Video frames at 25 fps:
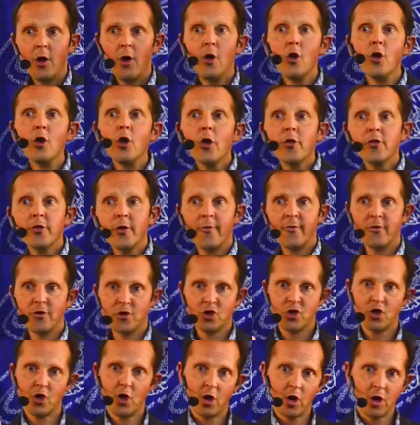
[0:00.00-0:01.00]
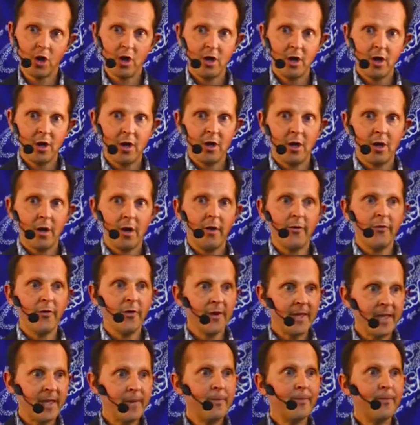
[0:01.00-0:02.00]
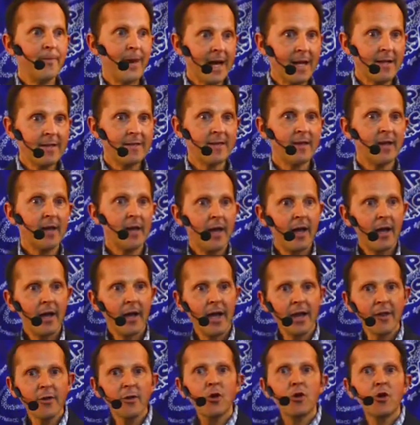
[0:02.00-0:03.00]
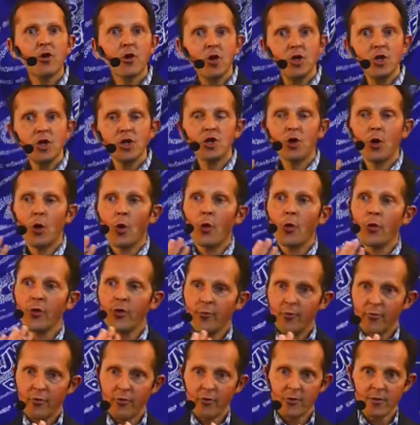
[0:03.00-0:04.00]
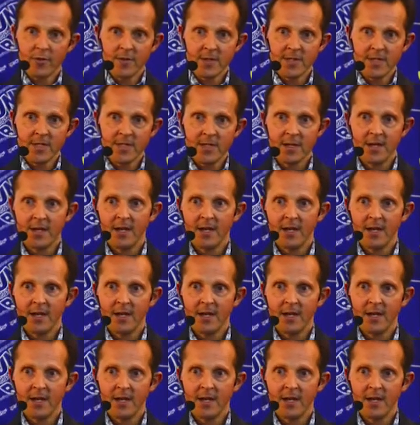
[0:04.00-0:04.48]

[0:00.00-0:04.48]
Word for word: a lot of the shock of the impact and crushed all the pores.